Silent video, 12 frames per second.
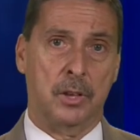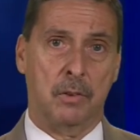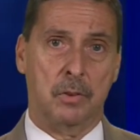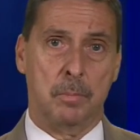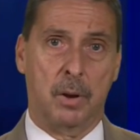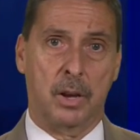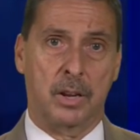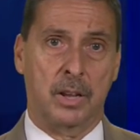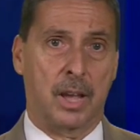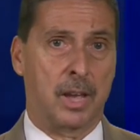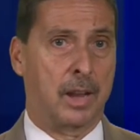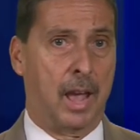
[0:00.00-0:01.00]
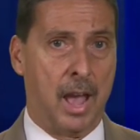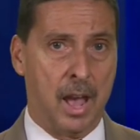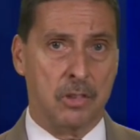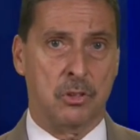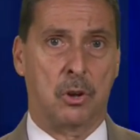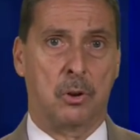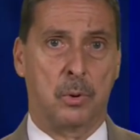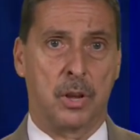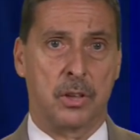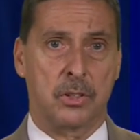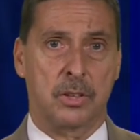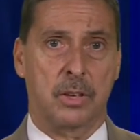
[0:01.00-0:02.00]
everybody, and as
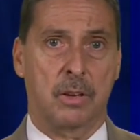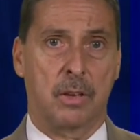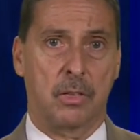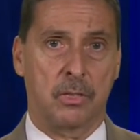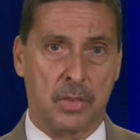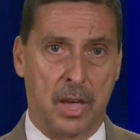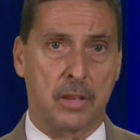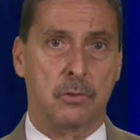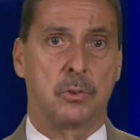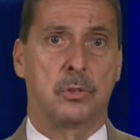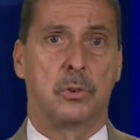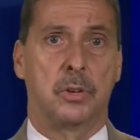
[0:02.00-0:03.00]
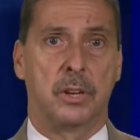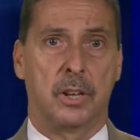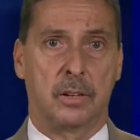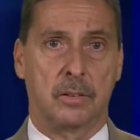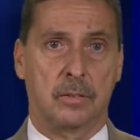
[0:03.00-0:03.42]
always, Thanks for tuning in.